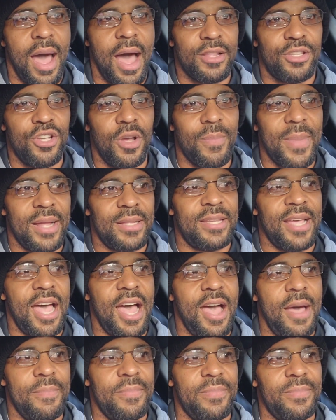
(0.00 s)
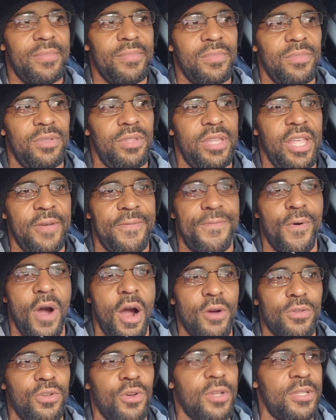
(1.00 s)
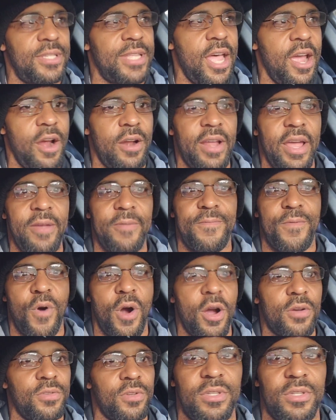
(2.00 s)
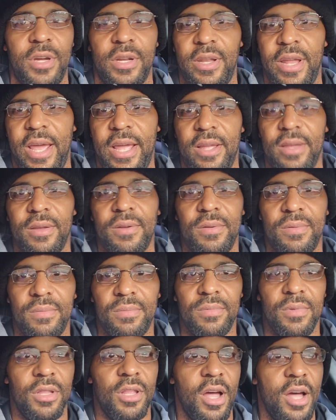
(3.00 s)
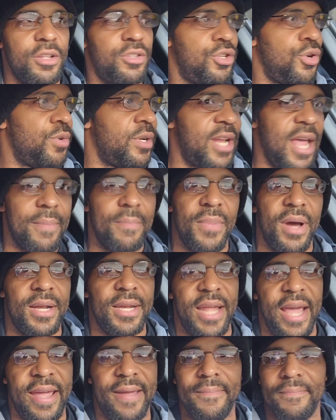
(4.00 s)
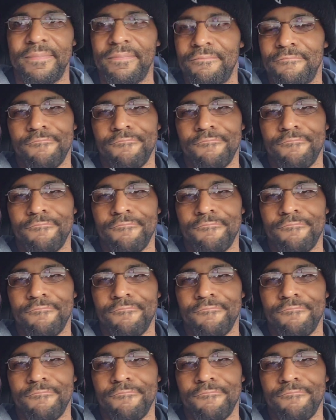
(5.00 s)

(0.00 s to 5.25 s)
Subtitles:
I took my time, did 4 hours on Saturday, 4 Sunday. Lund tuned it that Monday.